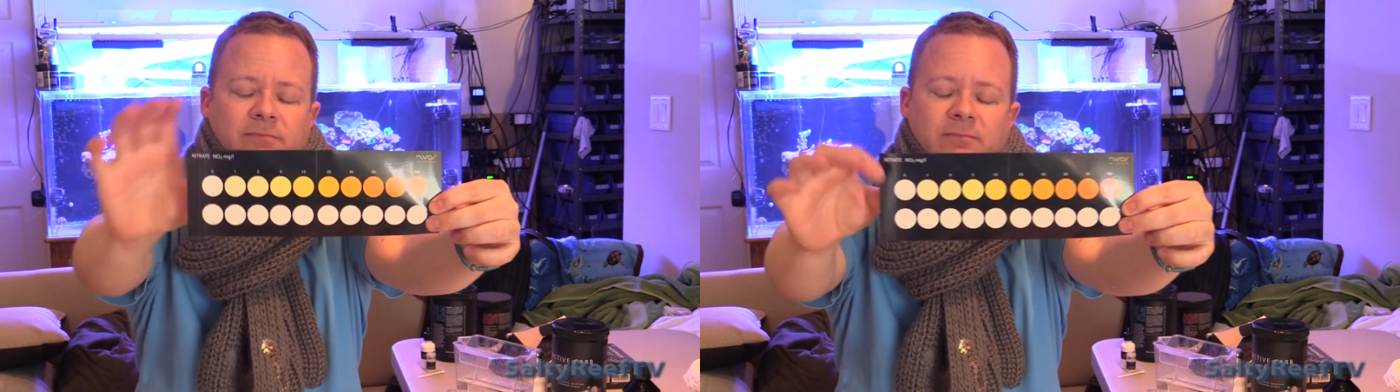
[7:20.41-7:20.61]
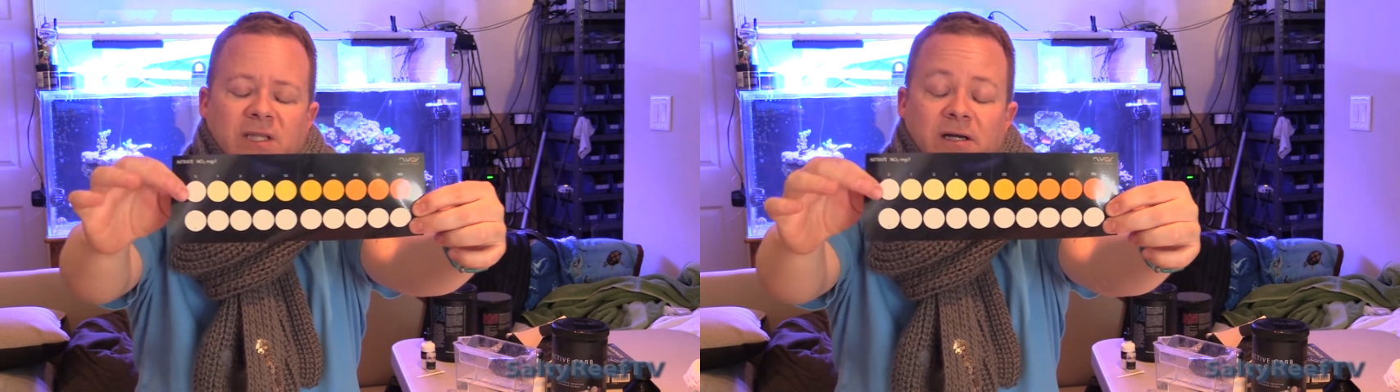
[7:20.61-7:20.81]

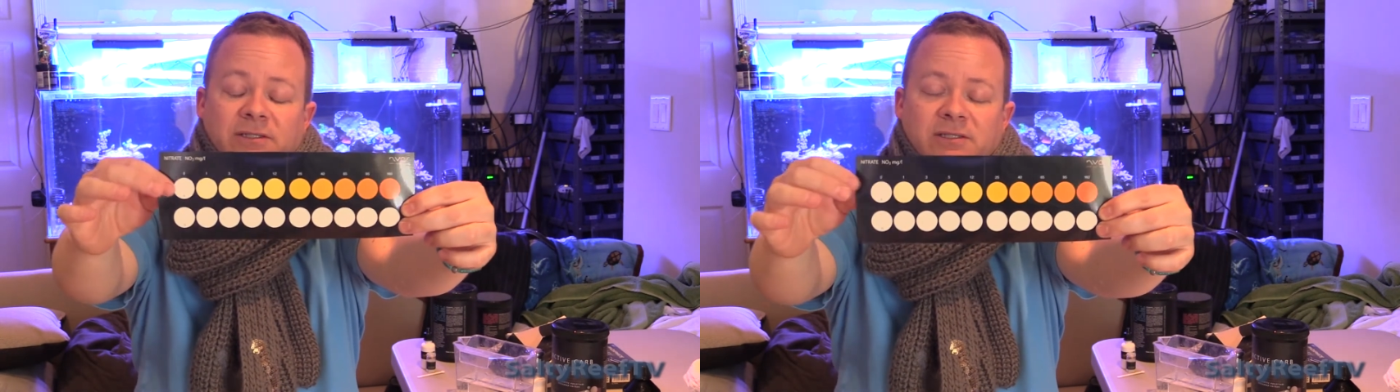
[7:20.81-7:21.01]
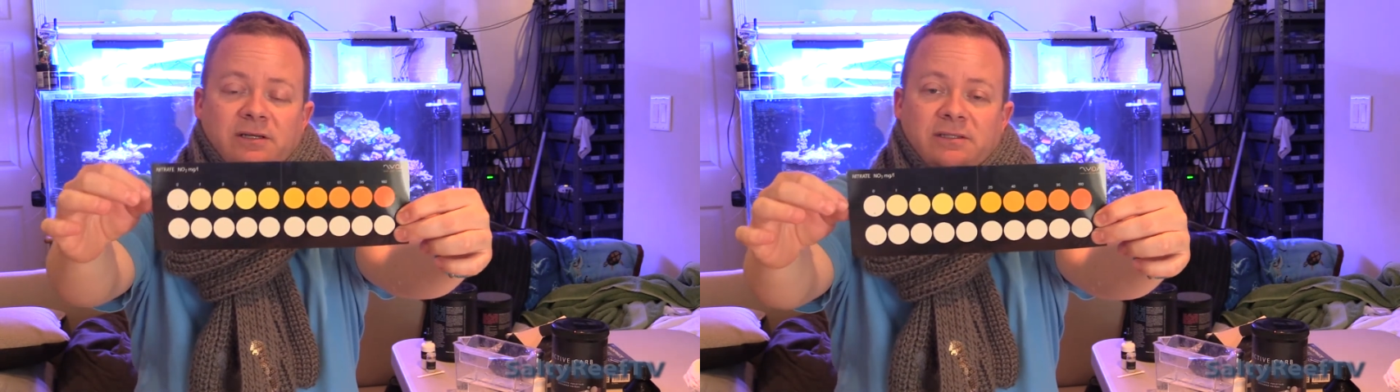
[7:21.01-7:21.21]

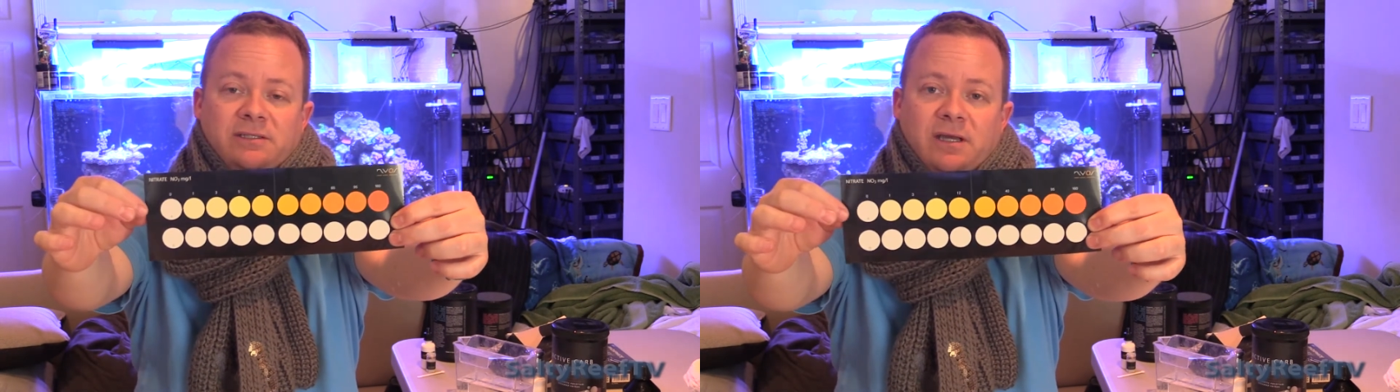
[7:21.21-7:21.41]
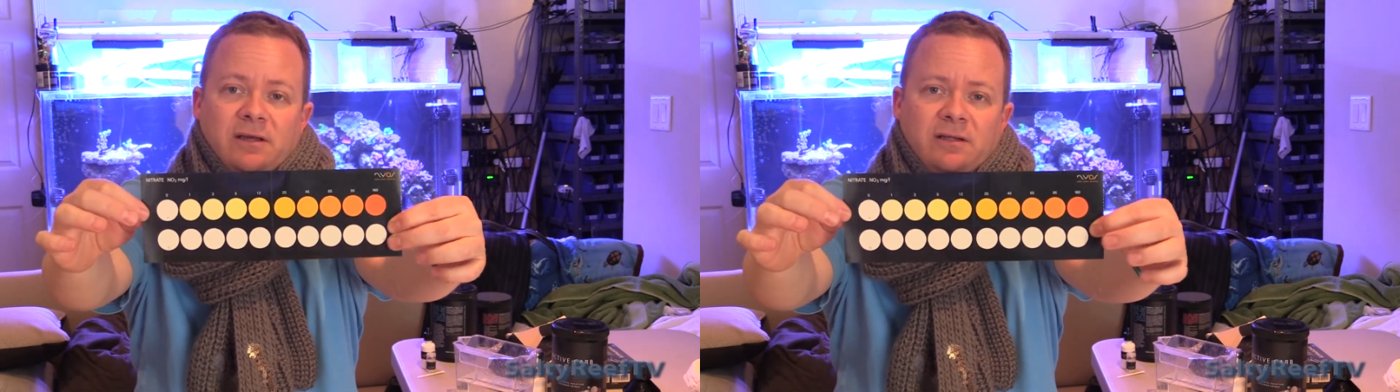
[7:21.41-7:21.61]
notches on the
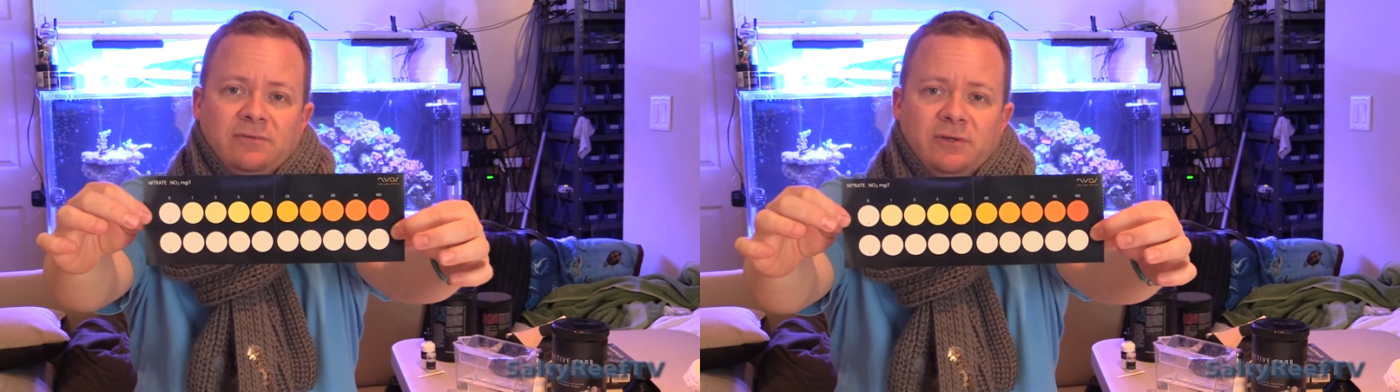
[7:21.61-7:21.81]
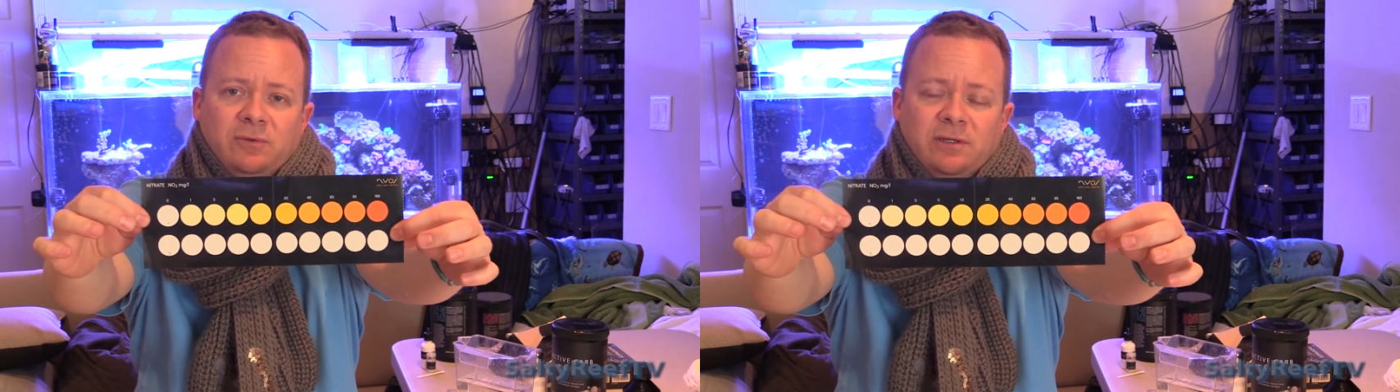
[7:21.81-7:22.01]
scale,
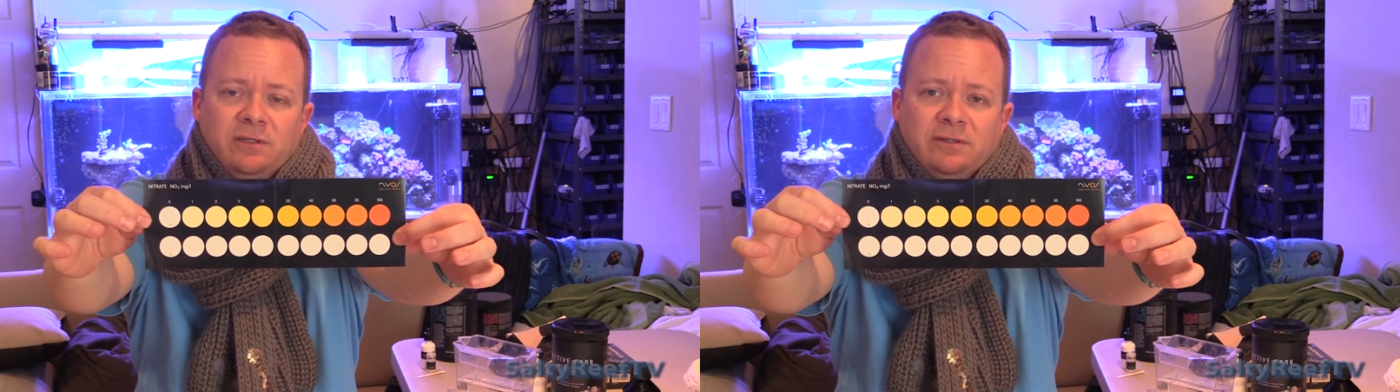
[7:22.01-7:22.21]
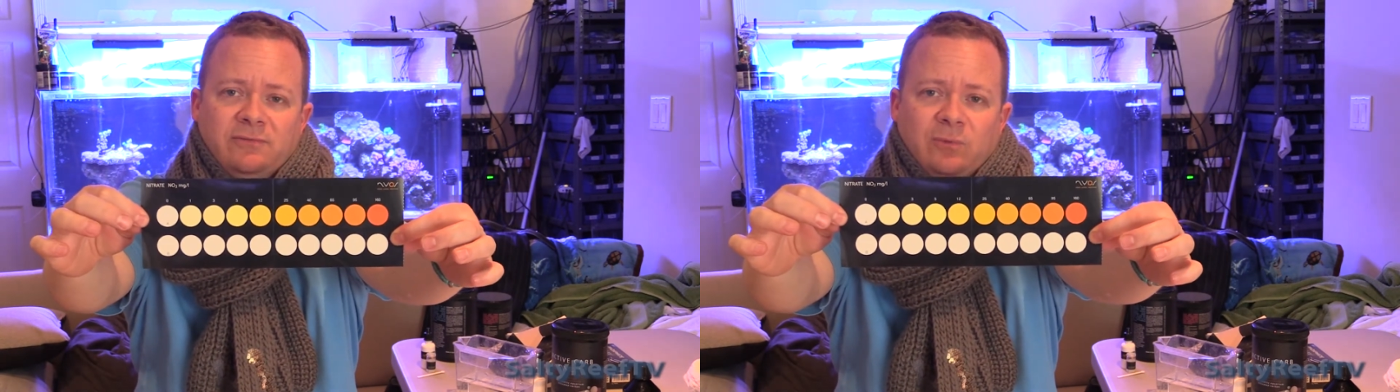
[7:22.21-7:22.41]
if you
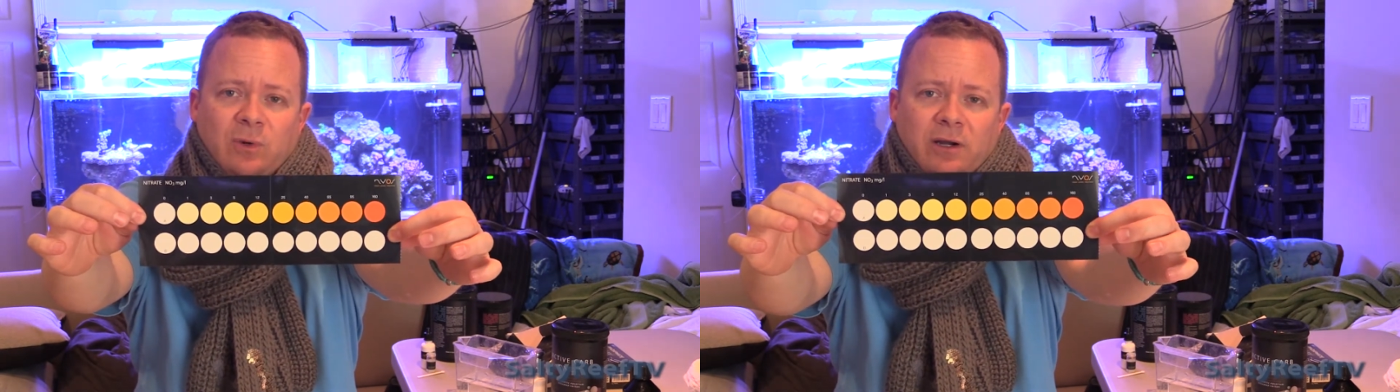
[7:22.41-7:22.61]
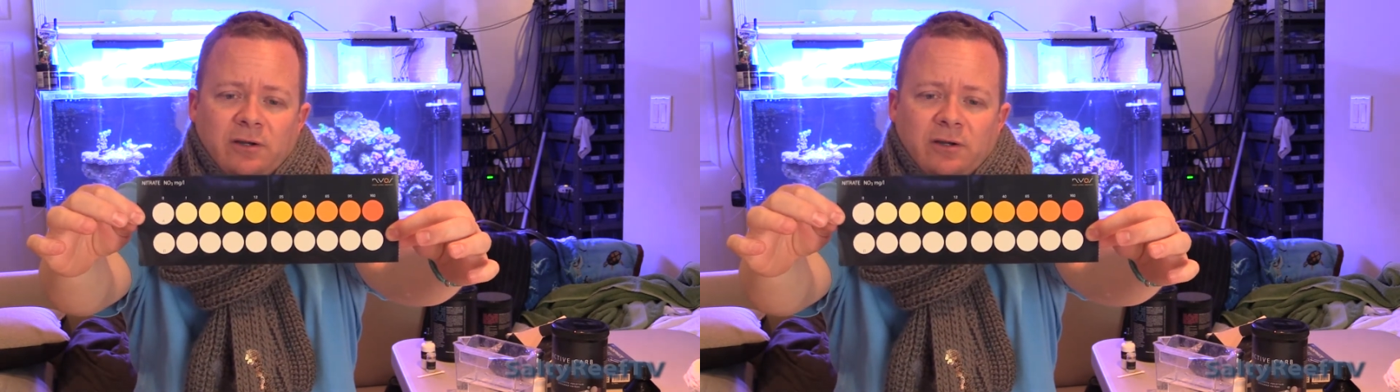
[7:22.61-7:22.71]
will, of where